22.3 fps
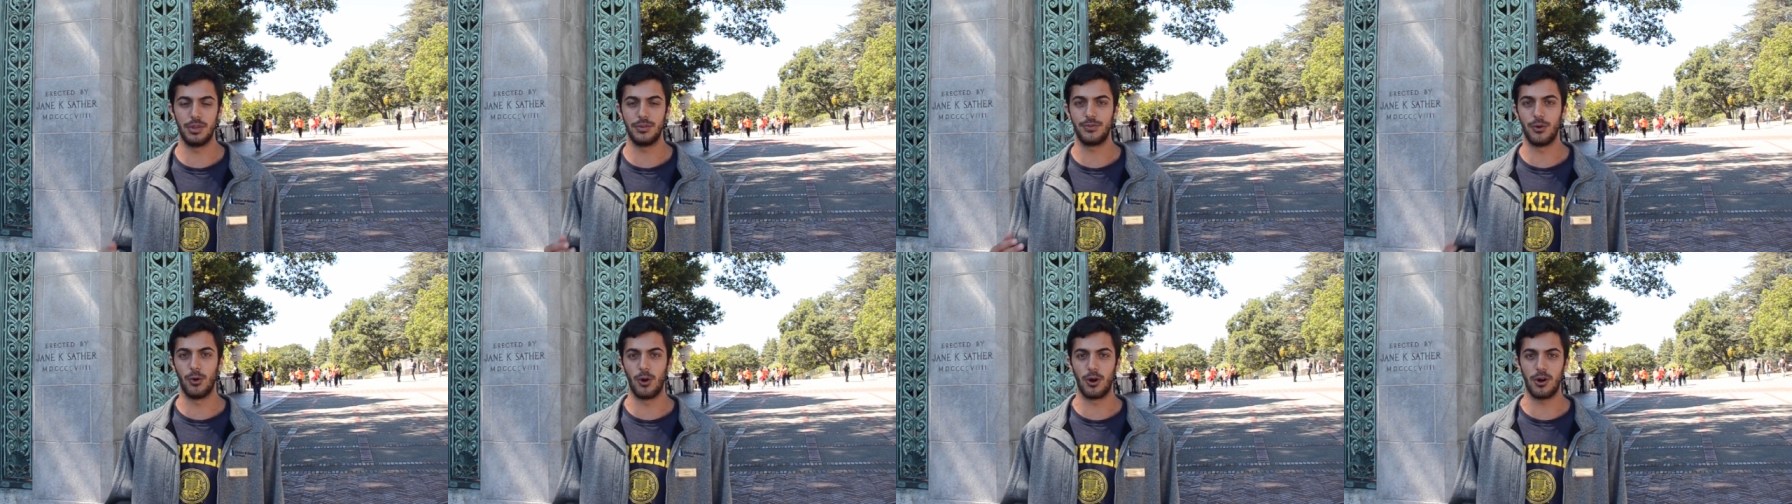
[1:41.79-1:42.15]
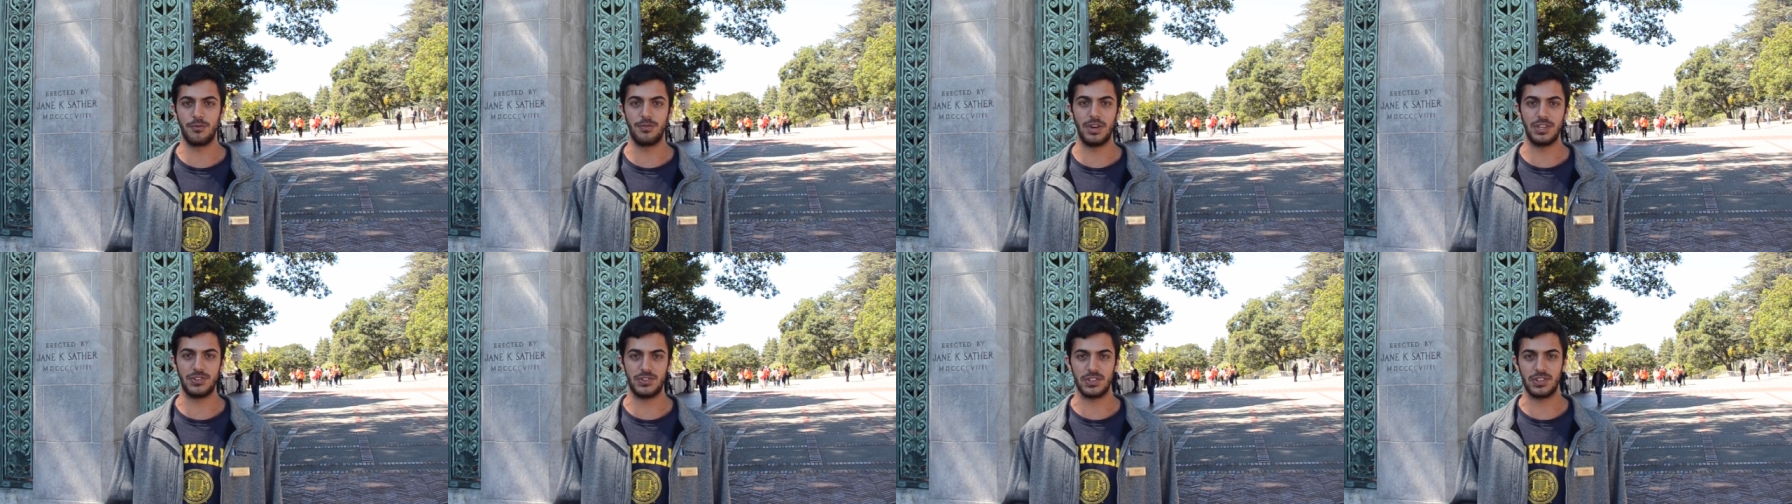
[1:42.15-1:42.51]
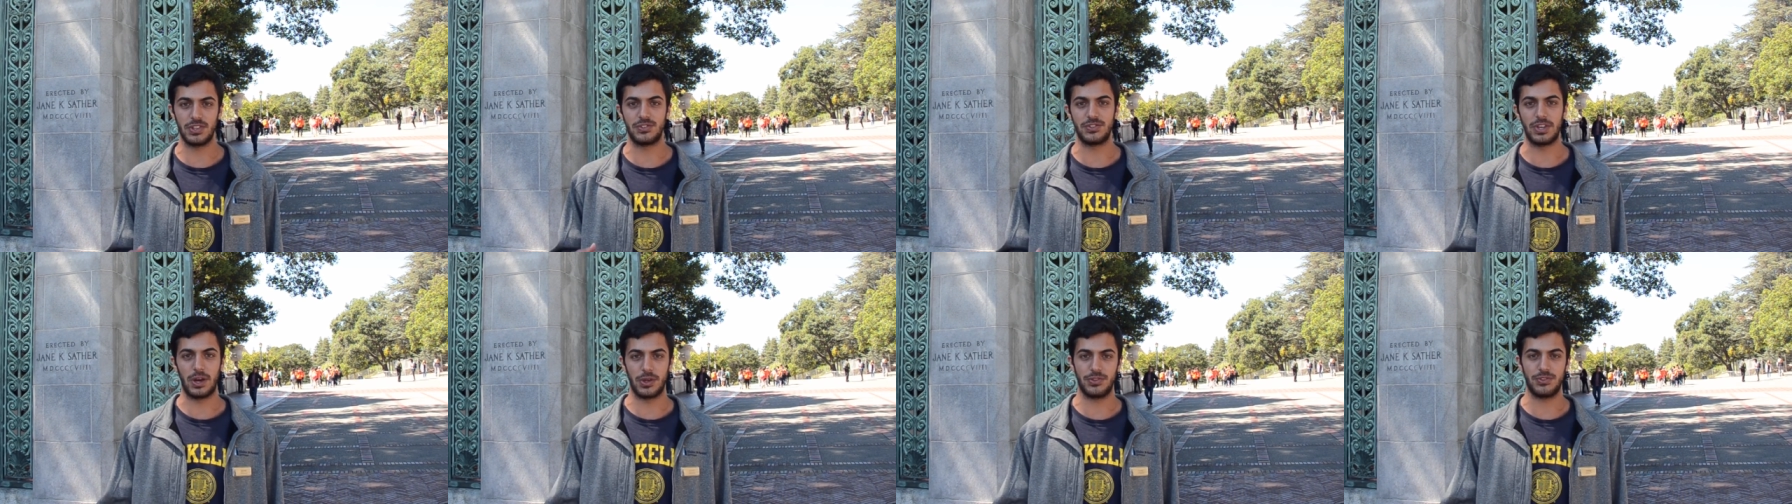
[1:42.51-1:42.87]
the four facing
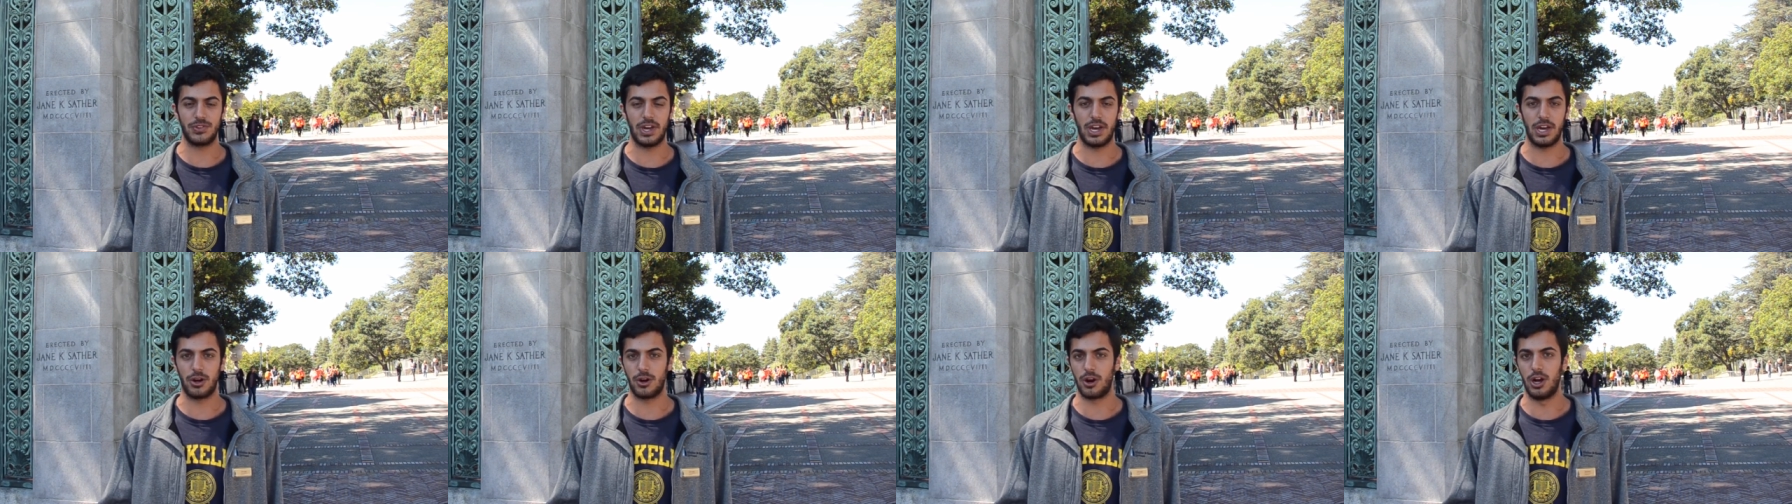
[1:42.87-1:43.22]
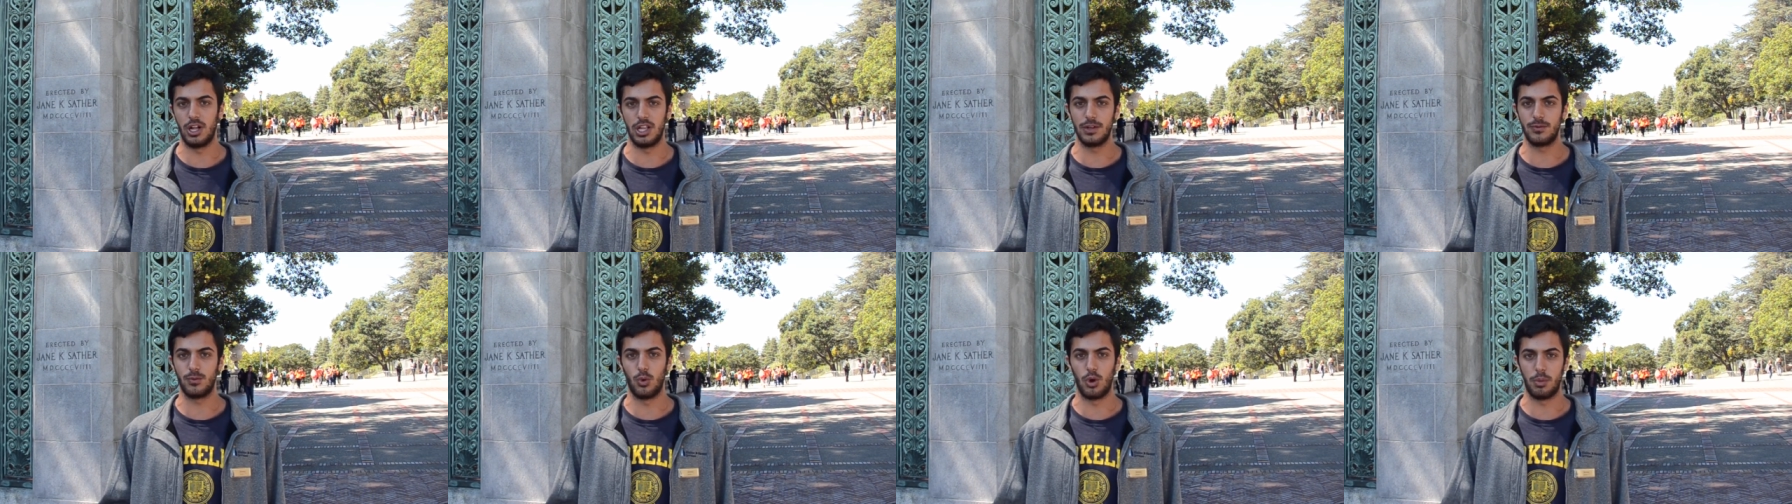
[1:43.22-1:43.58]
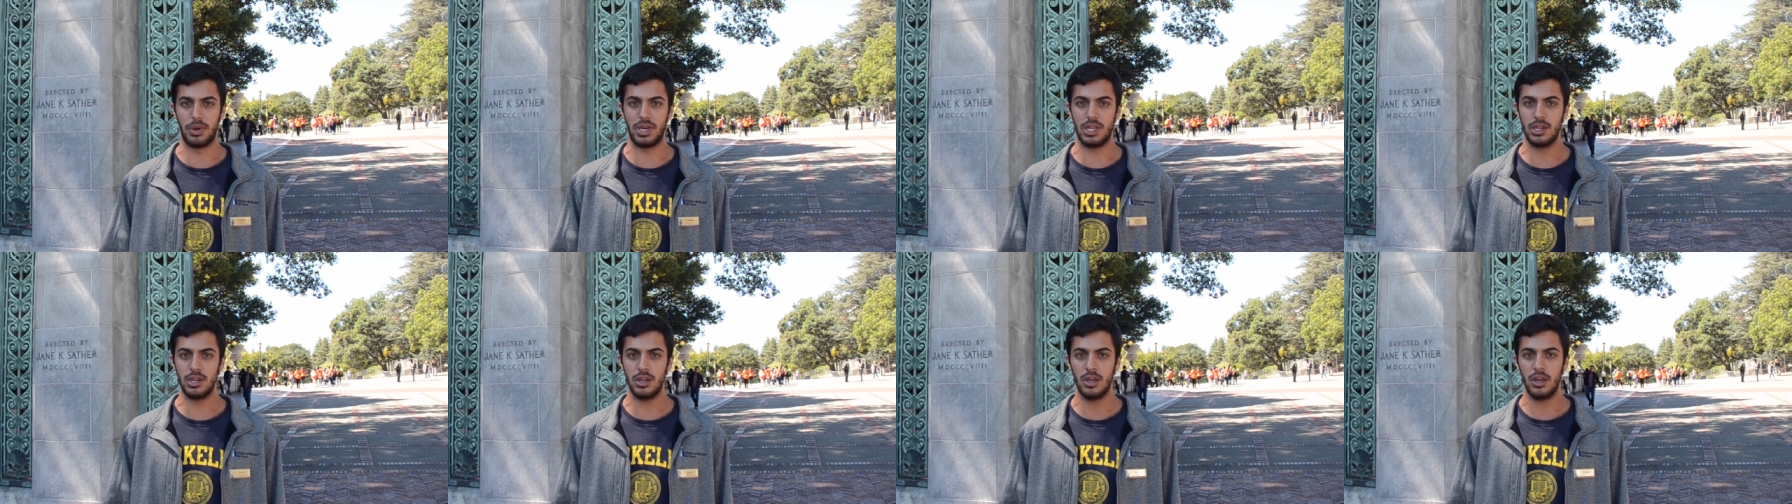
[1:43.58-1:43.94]
the south side are all of
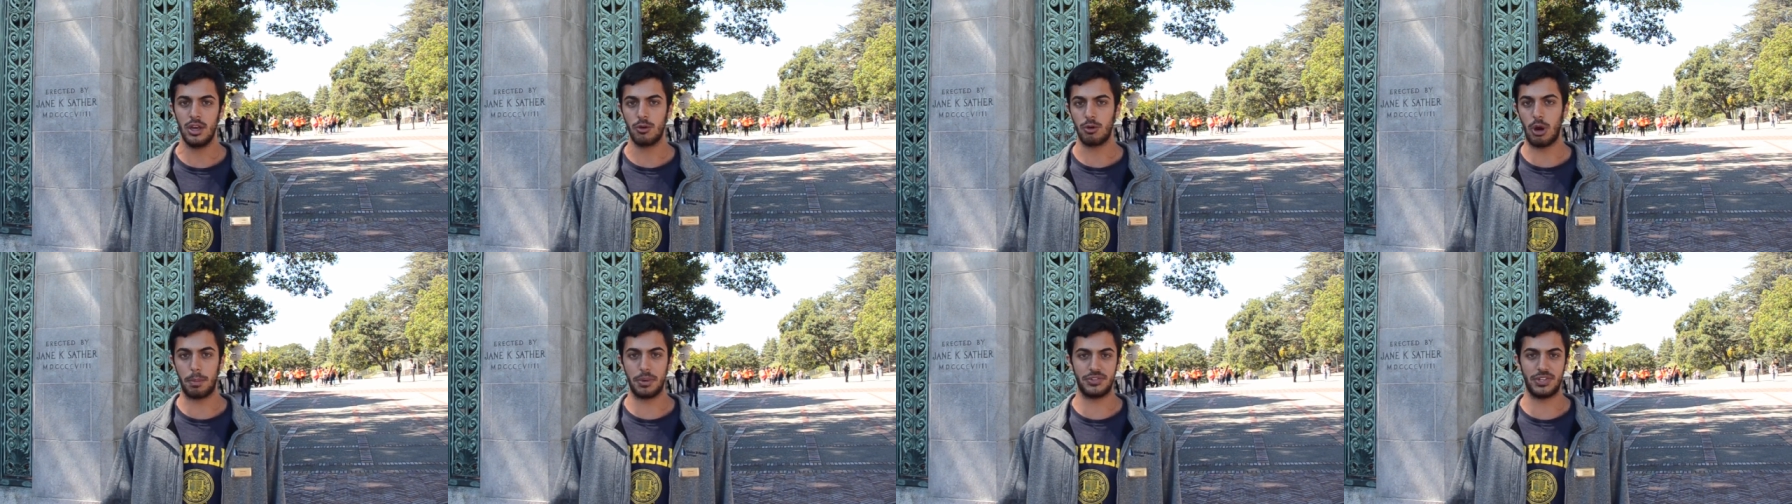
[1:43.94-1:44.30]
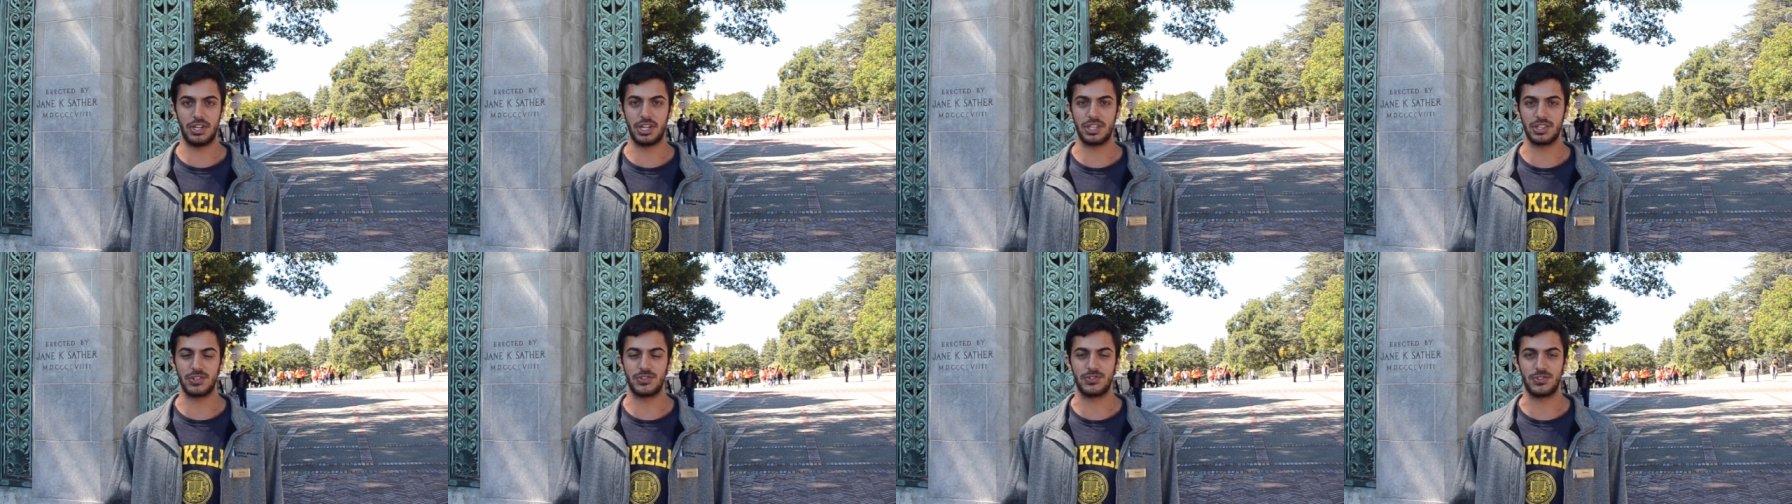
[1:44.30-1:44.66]
women, representing the